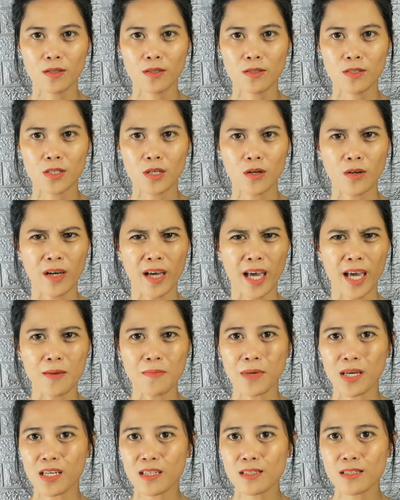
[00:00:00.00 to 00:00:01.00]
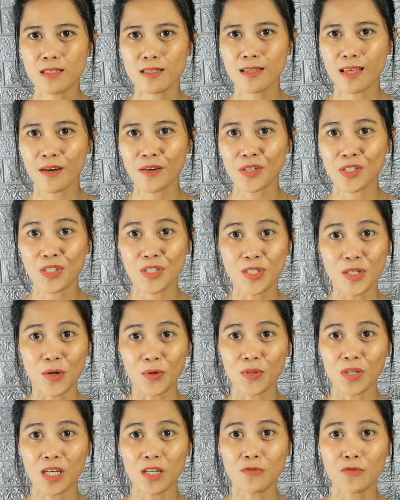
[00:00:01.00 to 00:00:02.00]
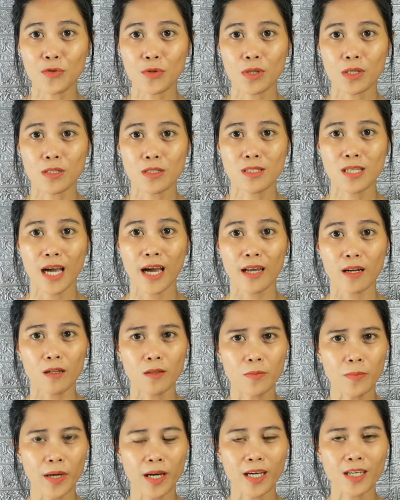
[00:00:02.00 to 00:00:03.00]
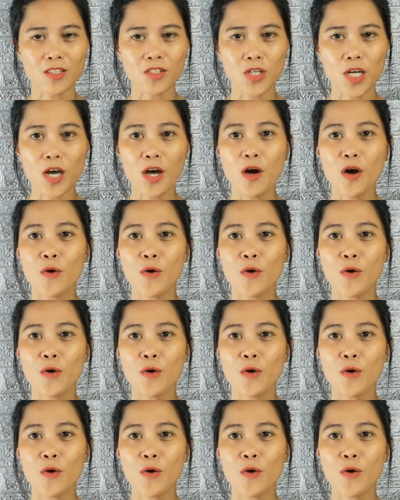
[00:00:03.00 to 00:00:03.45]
So, hey miss, there is no need for a title page.